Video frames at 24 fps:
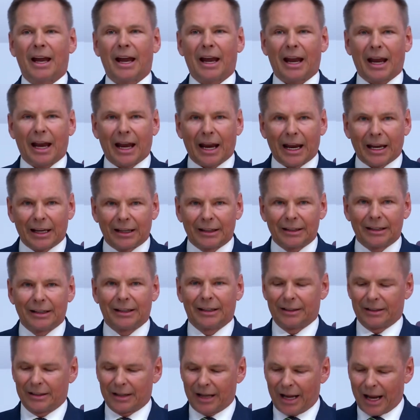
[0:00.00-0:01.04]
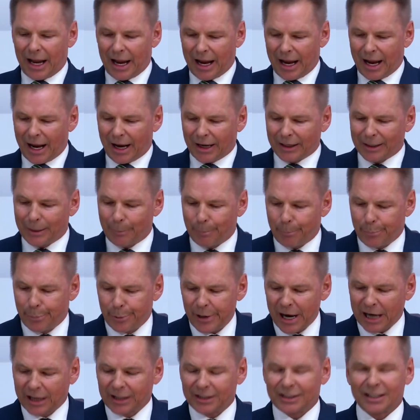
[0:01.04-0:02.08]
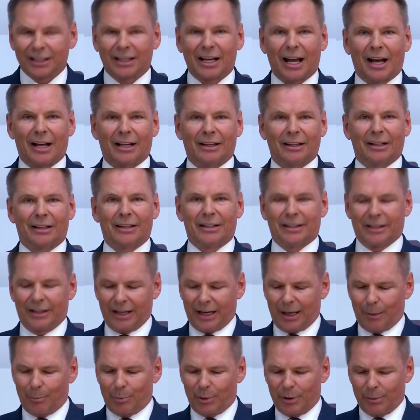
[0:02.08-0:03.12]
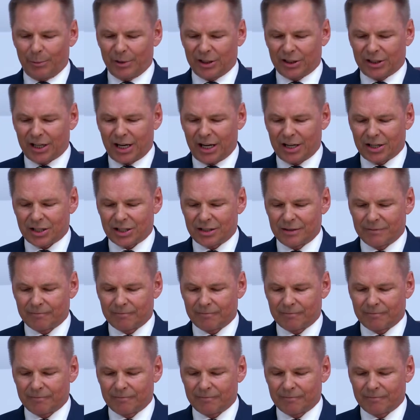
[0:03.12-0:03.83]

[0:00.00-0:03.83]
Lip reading: and the practical implementation.